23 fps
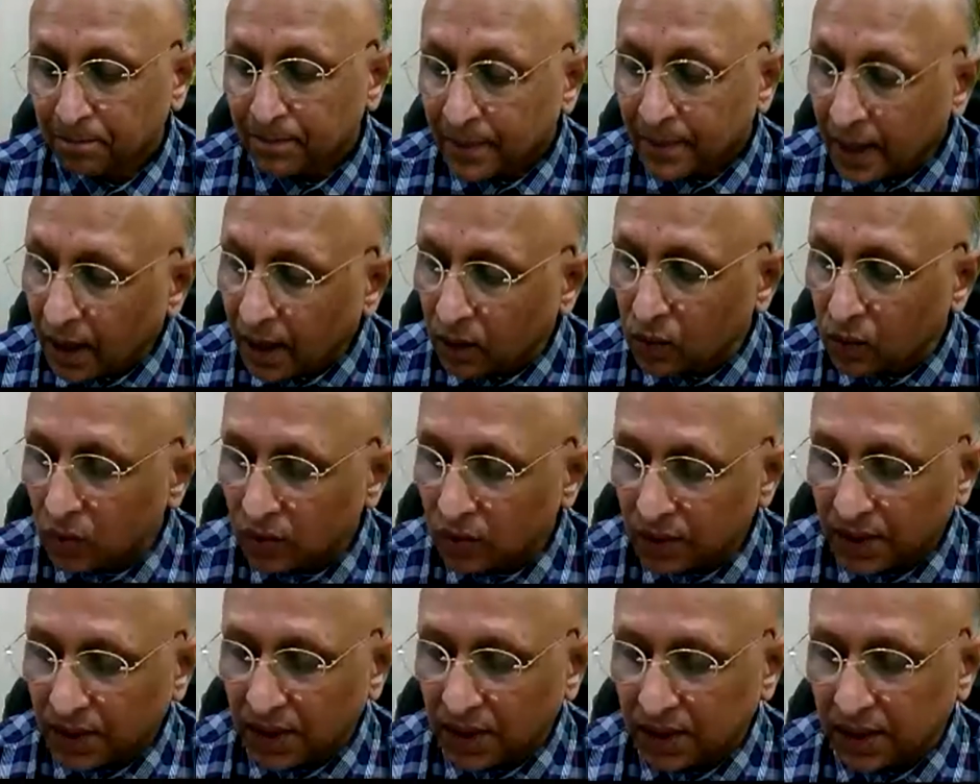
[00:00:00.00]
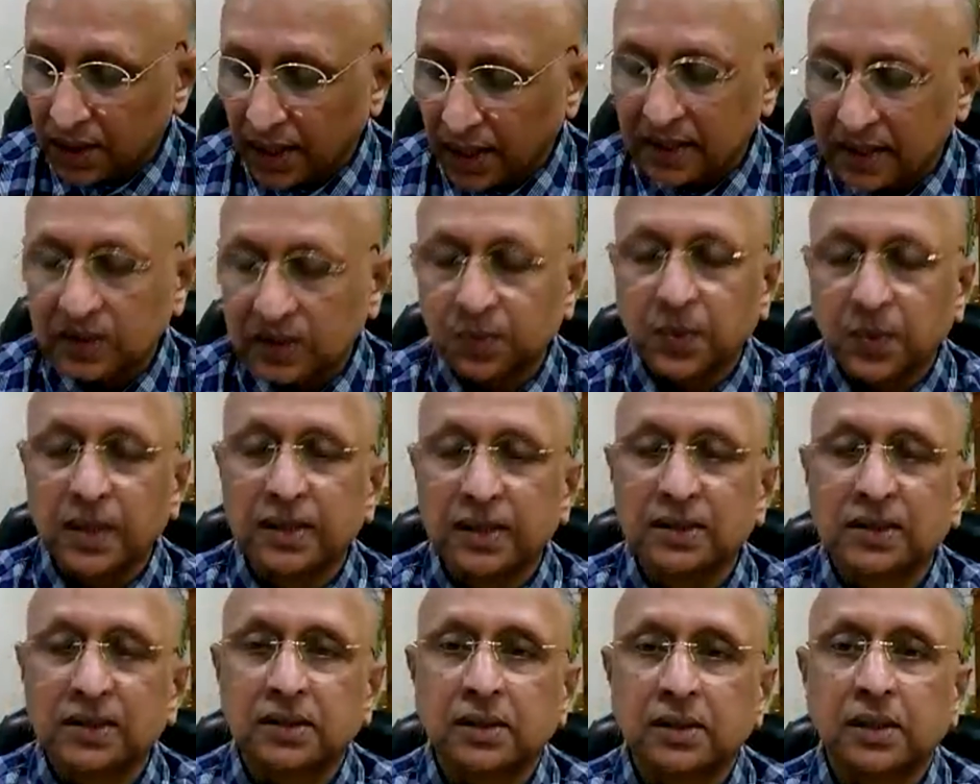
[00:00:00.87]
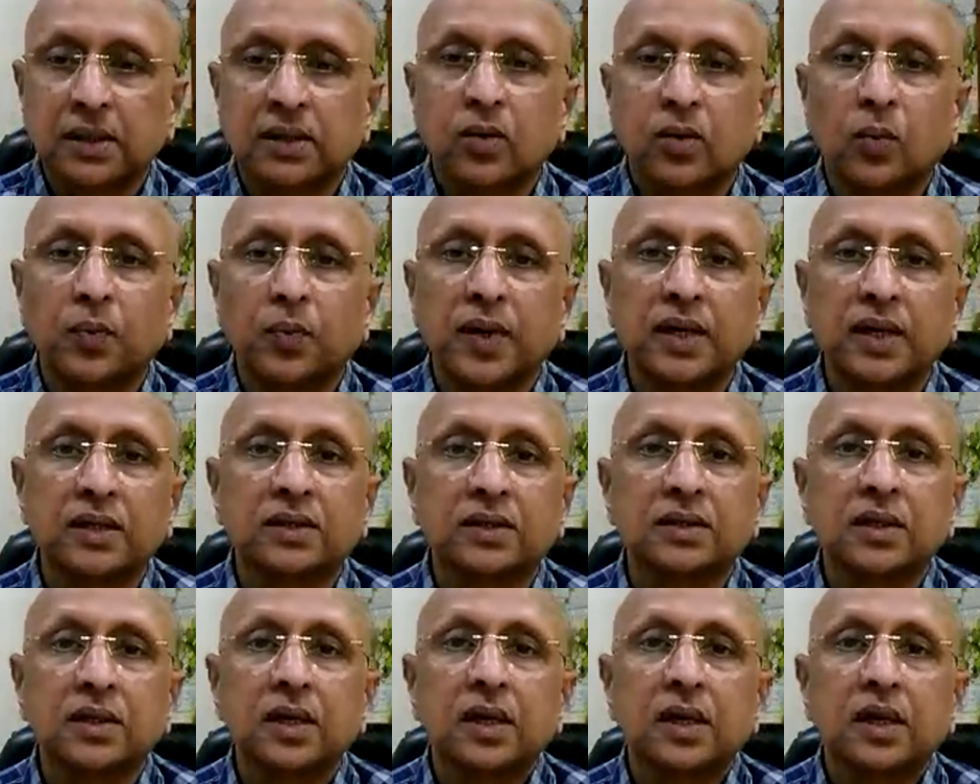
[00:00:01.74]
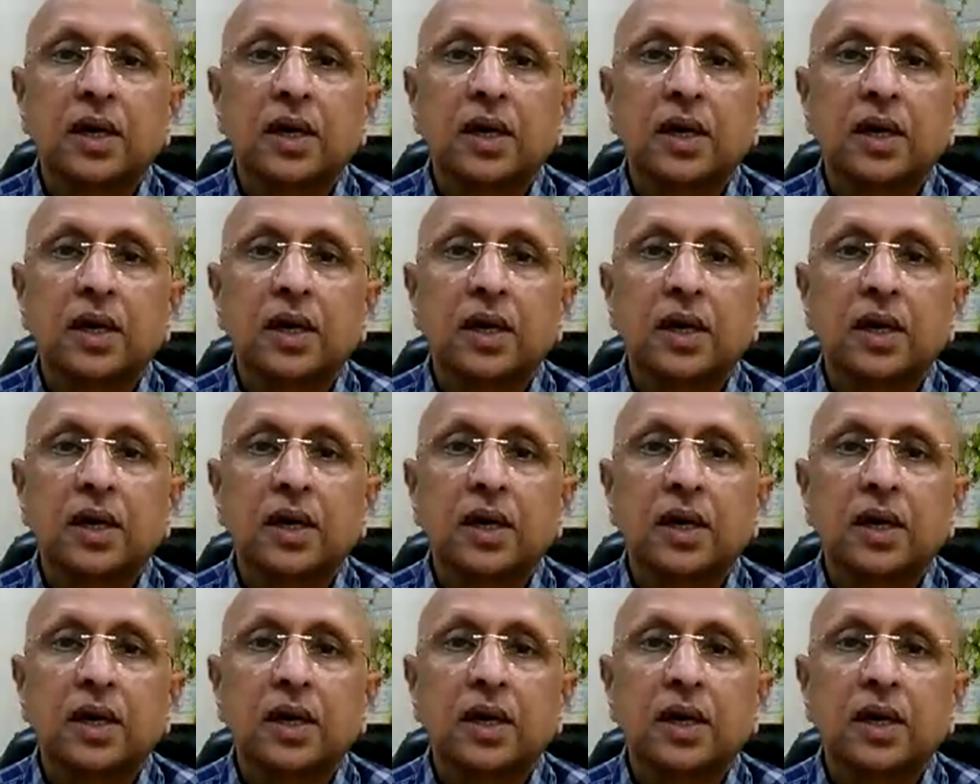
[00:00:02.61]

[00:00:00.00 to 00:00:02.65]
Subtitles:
Now he explains the rubrics.